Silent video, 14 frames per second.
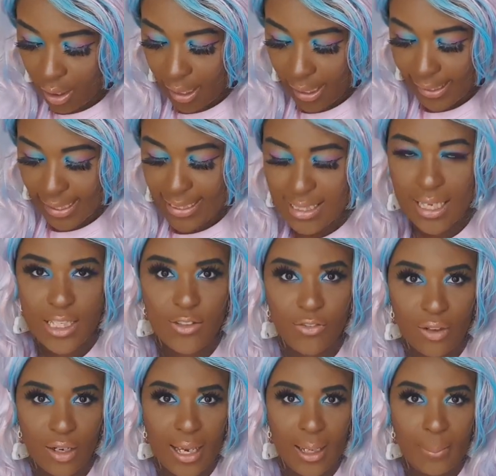I guess that's
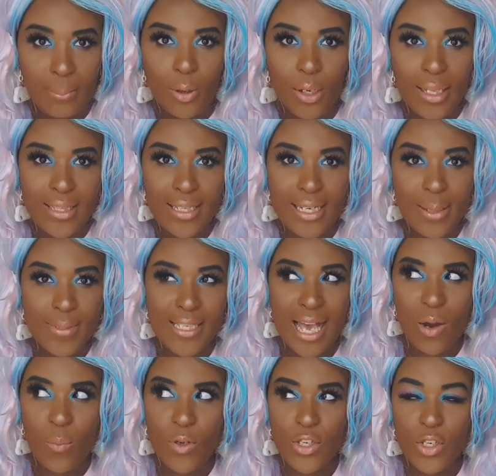for like pulling the nibs
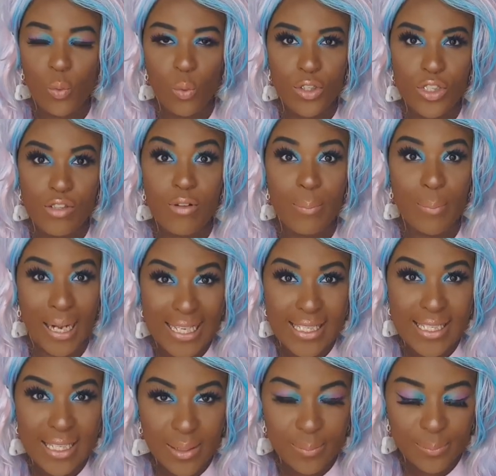out when you want to
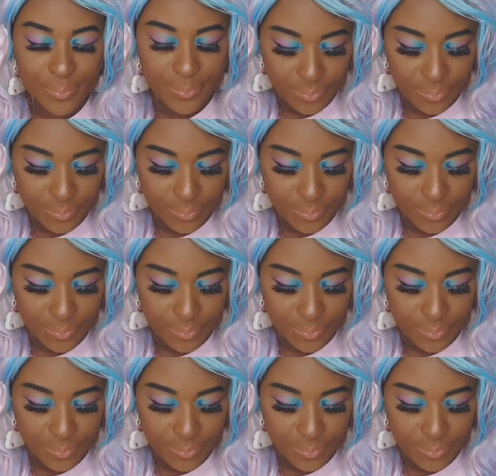replace them.